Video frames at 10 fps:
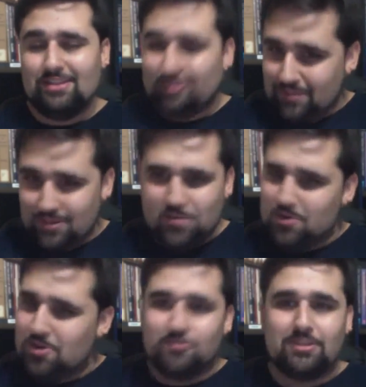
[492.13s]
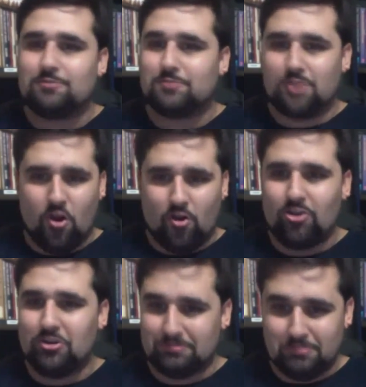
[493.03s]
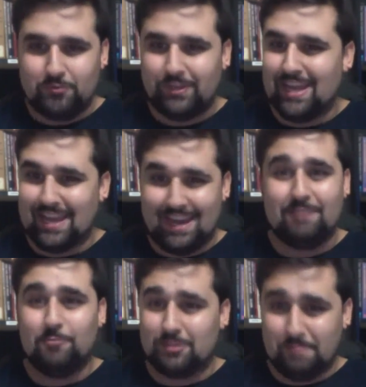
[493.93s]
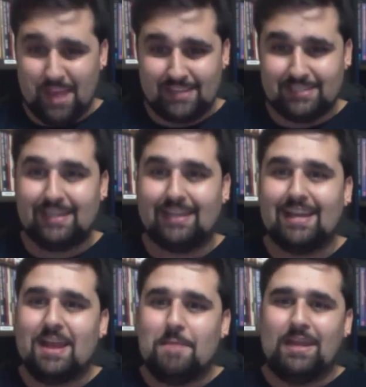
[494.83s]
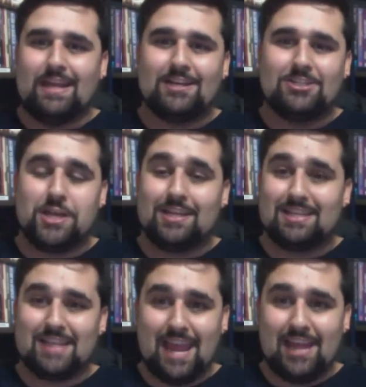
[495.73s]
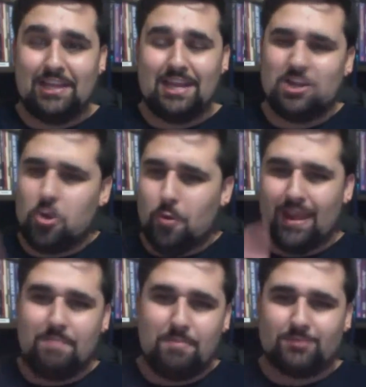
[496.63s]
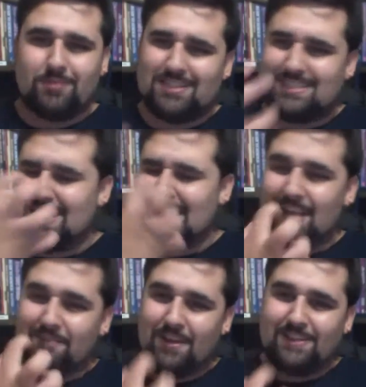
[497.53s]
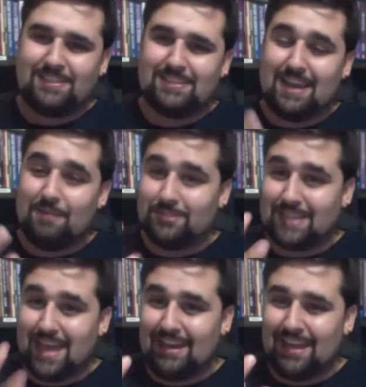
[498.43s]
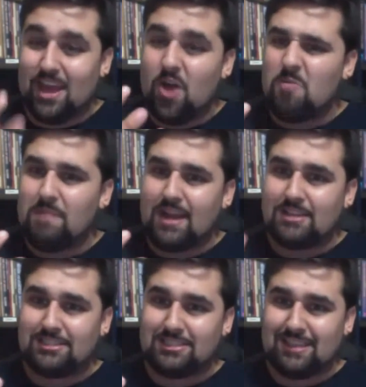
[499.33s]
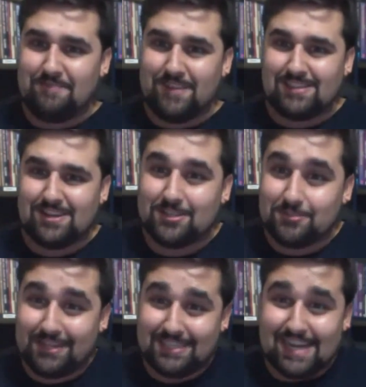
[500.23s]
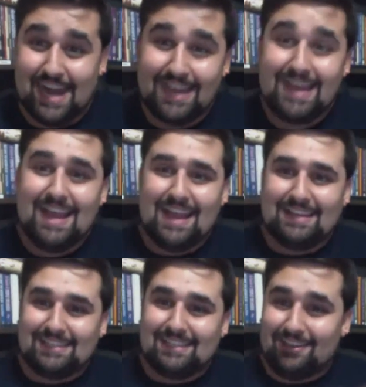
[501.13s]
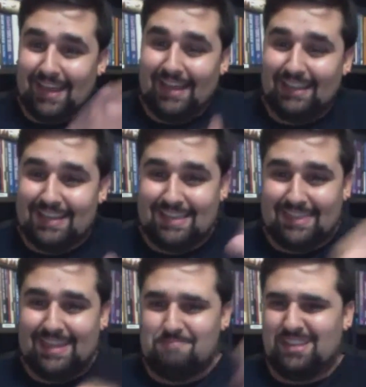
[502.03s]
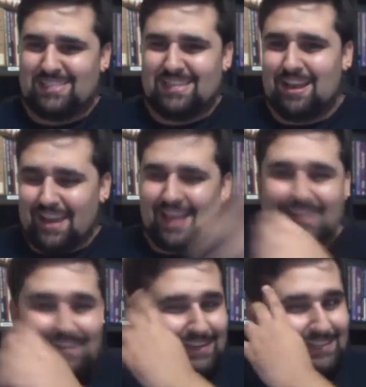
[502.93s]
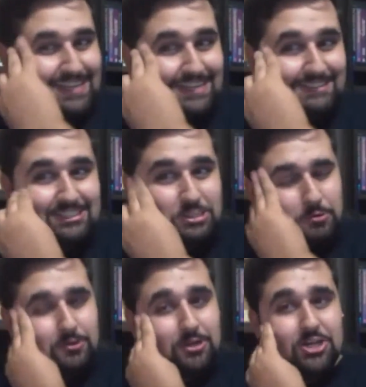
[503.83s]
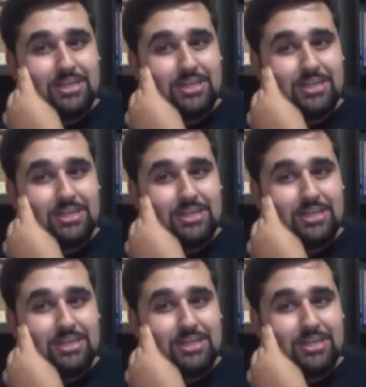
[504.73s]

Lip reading: you knew this was a horror movie, and it was amazing because you had the alien going at people's faces and eating faces, and it was kind of like, oh my gosh, this is like face huggers, but it's not. It's a little alien thing, but it's not an alien. It's so good.